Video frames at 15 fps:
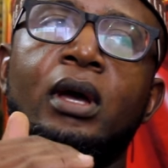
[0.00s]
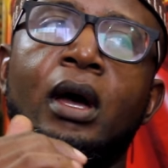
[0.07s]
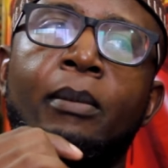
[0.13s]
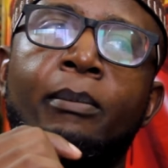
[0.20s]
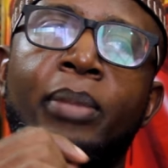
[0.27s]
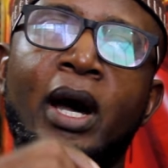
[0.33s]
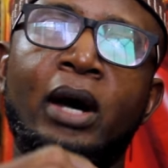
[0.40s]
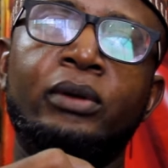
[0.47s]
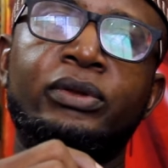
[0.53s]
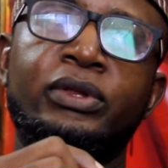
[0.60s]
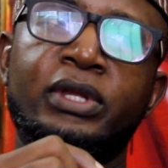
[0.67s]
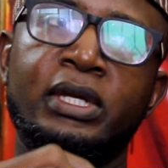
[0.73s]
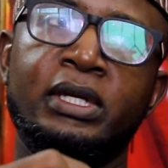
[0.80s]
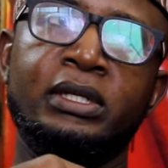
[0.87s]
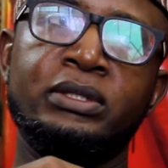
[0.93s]
about
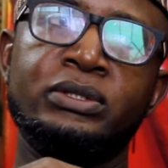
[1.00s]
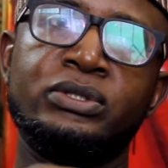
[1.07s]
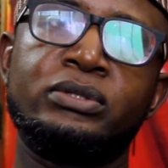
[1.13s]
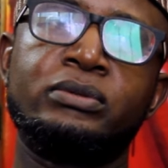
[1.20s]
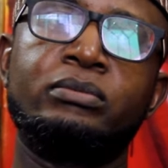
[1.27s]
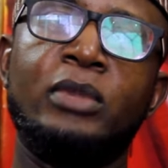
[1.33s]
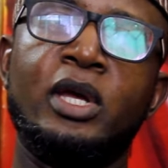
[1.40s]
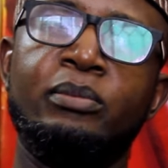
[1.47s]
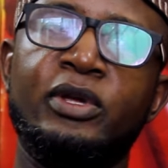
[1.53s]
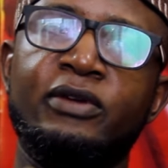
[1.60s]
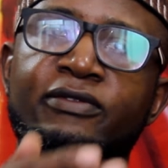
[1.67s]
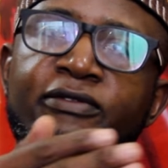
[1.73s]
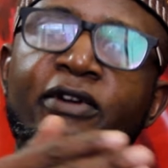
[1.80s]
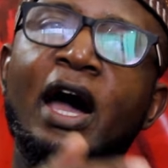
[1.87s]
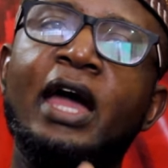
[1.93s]
things maybe
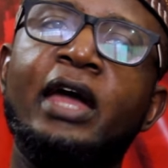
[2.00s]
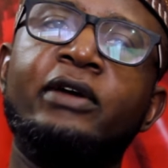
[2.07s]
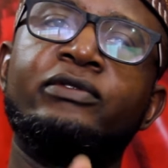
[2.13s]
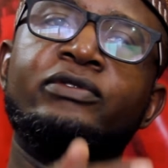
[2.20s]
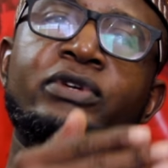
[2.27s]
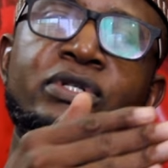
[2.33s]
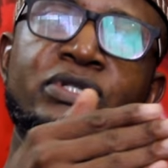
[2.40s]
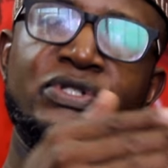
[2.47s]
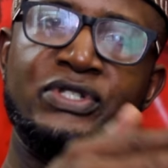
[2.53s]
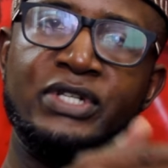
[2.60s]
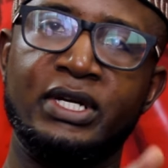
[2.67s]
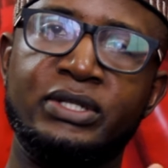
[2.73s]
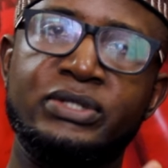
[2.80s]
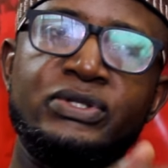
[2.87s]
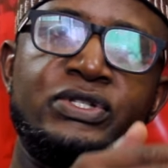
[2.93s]
5,
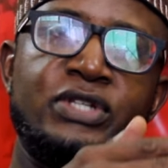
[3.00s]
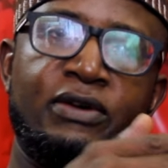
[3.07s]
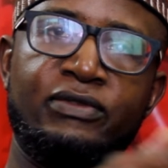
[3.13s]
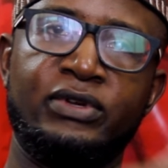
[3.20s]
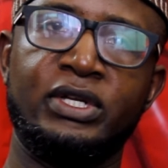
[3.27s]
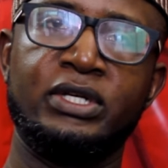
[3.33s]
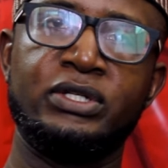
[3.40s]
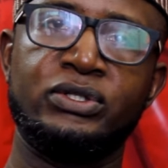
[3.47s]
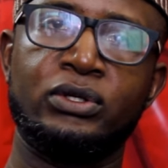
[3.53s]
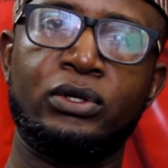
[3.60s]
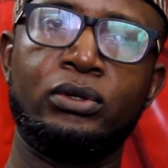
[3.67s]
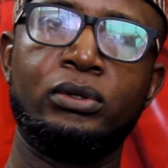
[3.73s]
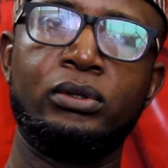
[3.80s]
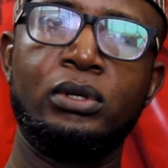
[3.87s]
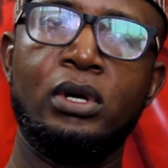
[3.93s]
6, 7 years
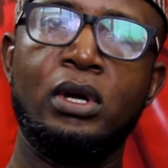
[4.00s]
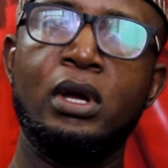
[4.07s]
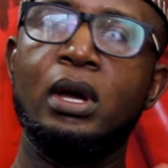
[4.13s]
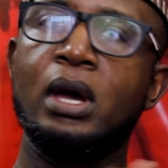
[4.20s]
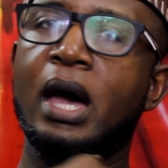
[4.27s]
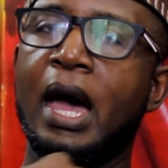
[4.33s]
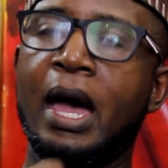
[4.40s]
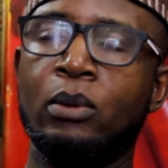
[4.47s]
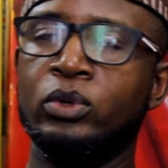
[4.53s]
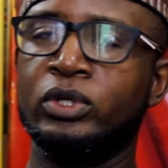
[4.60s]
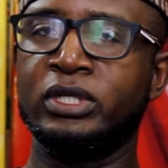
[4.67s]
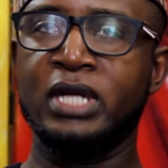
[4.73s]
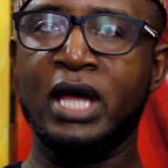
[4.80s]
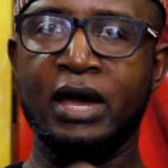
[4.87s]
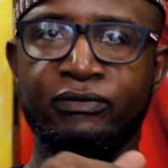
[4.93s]
ago, I
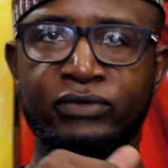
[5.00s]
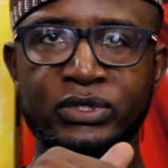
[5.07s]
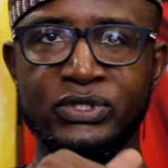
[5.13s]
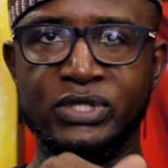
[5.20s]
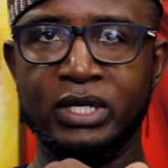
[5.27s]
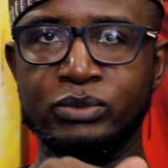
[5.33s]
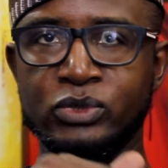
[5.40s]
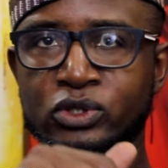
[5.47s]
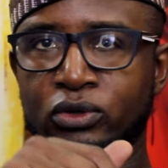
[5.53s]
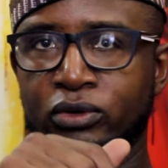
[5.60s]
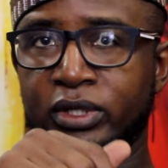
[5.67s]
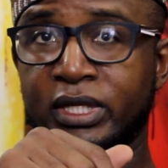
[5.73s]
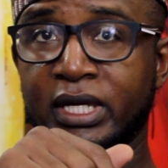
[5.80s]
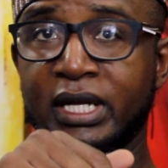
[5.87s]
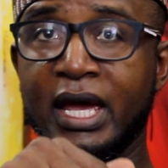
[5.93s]
wouldn't have the same
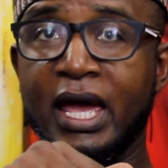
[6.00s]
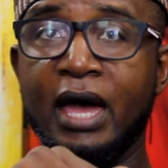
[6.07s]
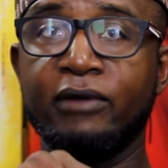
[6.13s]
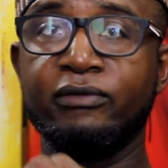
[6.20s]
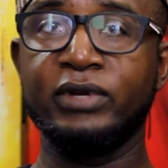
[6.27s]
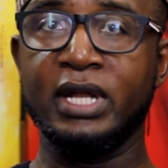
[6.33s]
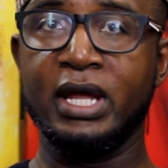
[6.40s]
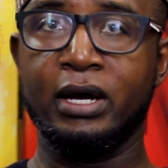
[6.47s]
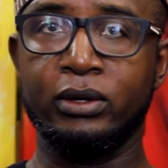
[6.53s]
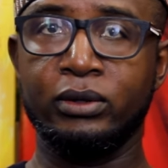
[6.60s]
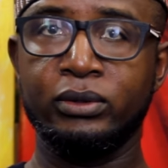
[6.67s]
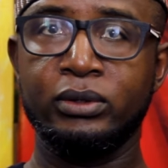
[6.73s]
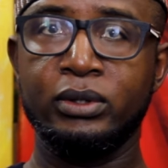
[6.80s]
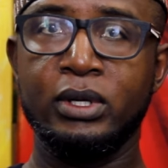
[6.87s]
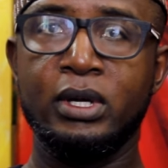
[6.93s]
story that I have now.
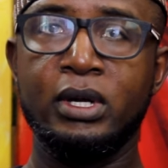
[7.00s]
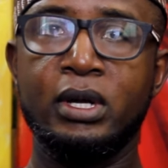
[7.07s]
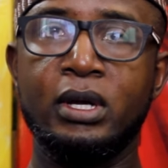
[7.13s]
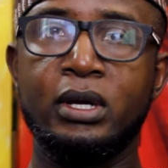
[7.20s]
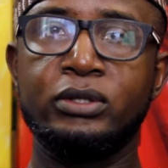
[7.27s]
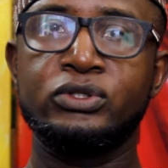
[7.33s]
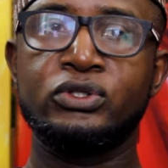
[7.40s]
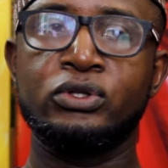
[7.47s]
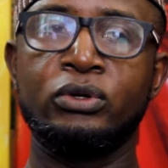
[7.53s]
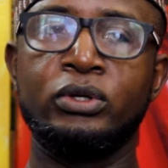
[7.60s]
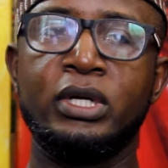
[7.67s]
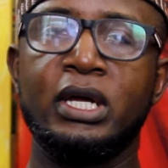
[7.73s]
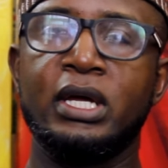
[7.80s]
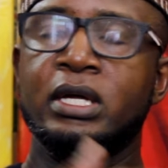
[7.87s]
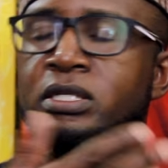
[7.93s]

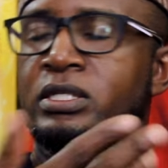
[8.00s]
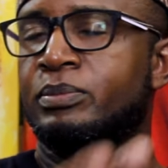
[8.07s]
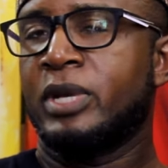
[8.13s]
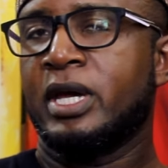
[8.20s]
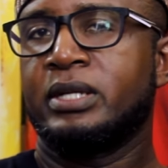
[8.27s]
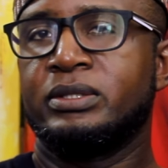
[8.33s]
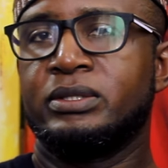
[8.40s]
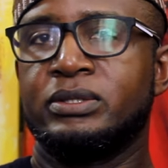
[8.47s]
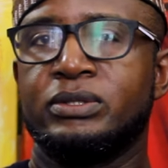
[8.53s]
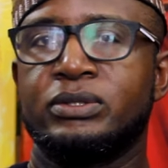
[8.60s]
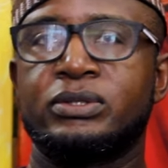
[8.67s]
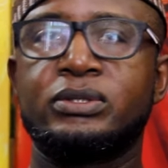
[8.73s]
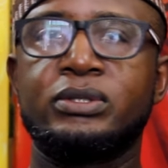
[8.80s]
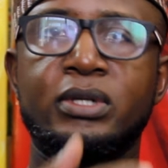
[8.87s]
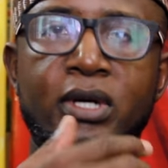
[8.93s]
So it
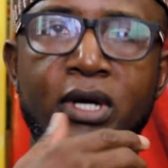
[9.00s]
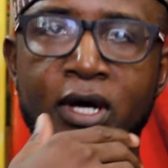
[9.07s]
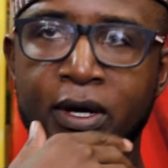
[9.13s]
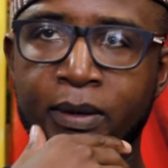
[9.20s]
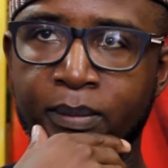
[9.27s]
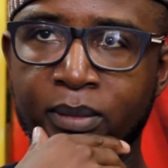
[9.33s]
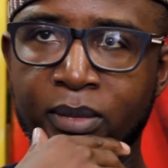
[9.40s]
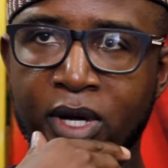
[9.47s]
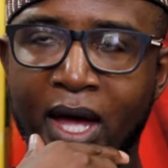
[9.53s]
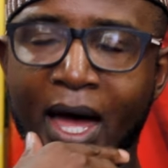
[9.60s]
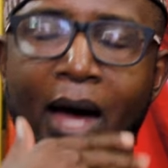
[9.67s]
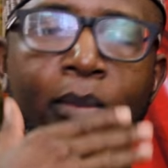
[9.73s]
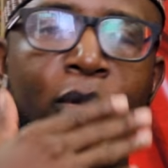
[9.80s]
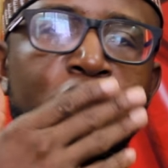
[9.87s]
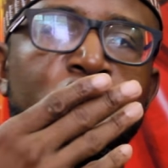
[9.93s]
depends.
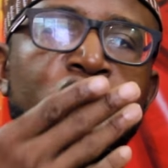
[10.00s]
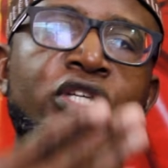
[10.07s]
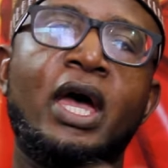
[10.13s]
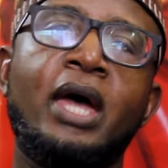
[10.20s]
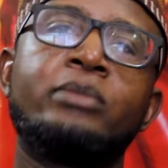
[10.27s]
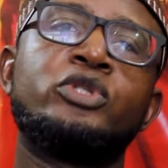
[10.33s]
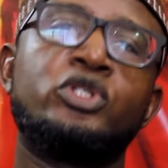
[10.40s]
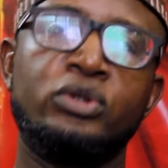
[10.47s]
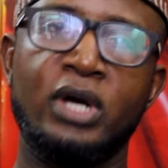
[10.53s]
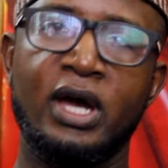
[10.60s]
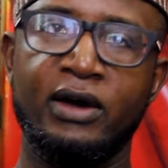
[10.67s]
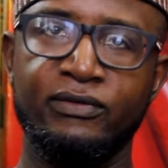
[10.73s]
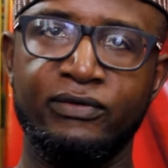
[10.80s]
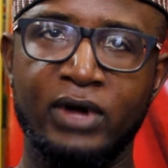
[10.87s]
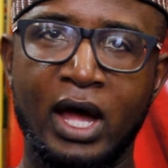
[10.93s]
How much time do you
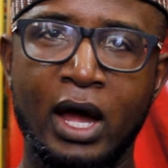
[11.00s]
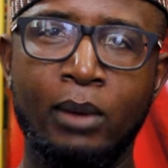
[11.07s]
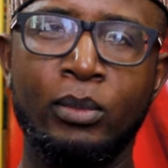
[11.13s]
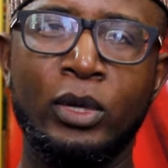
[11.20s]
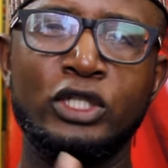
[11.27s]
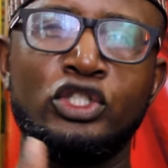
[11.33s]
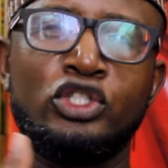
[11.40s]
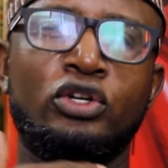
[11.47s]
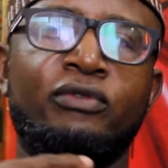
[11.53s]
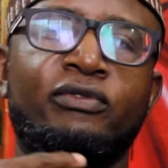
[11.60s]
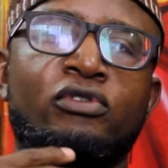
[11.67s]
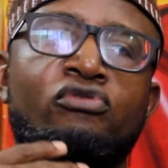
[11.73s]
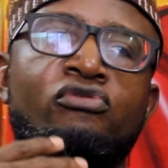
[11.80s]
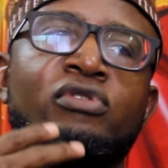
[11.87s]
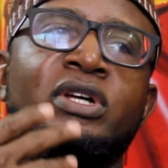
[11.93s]
have? How much of
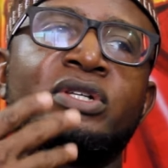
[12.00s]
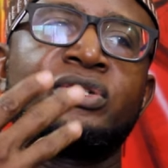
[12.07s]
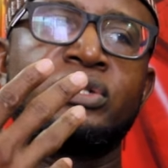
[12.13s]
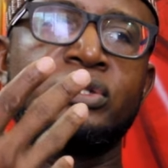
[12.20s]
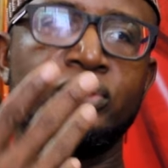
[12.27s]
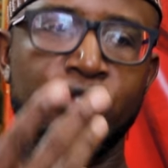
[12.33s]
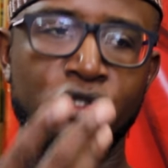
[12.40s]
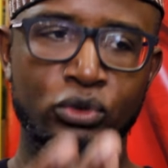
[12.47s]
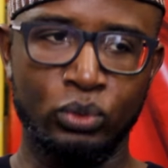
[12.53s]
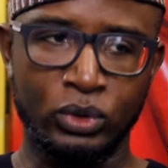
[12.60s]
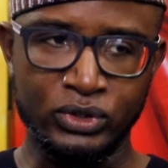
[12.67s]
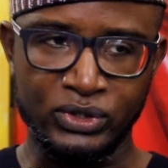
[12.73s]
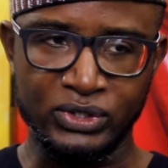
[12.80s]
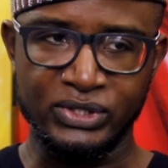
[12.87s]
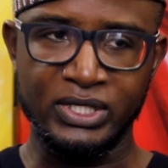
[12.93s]
a risk do you
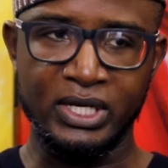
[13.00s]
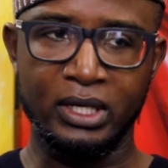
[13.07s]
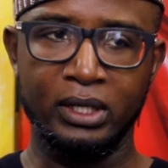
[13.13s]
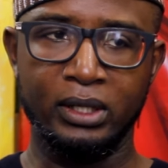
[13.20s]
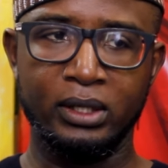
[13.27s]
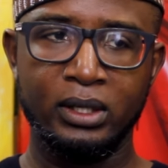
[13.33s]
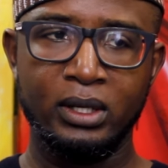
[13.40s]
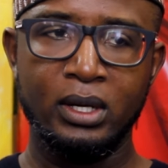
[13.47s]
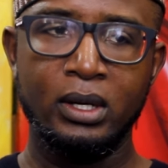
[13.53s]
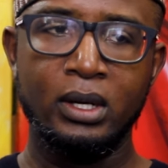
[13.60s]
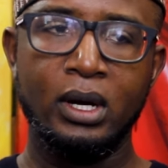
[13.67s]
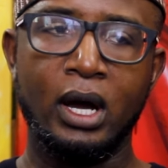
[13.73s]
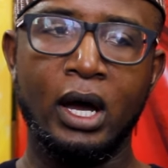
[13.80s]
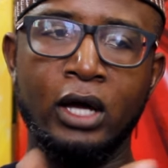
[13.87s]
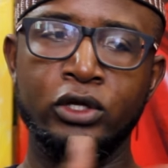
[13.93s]
want to take?
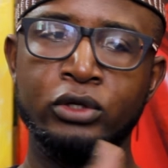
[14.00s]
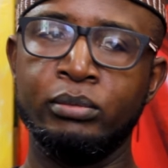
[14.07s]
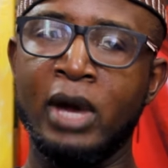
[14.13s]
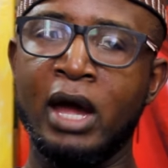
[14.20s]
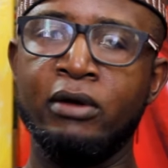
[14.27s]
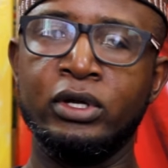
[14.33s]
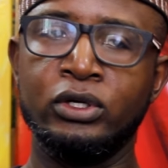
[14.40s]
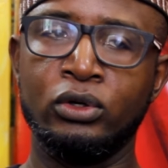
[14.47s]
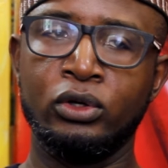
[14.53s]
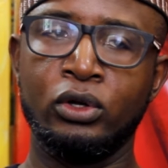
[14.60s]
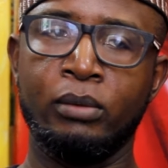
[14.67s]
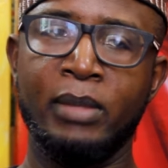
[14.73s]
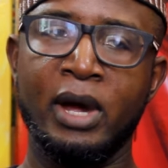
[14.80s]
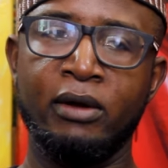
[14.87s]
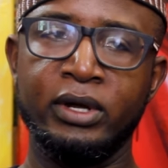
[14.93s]
Are you married or
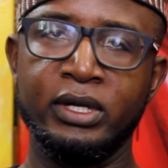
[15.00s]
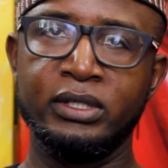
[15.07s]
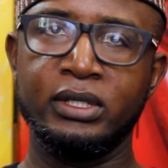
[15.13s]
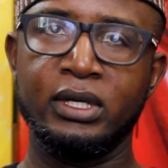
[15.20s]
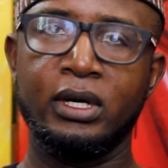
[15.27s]
not married?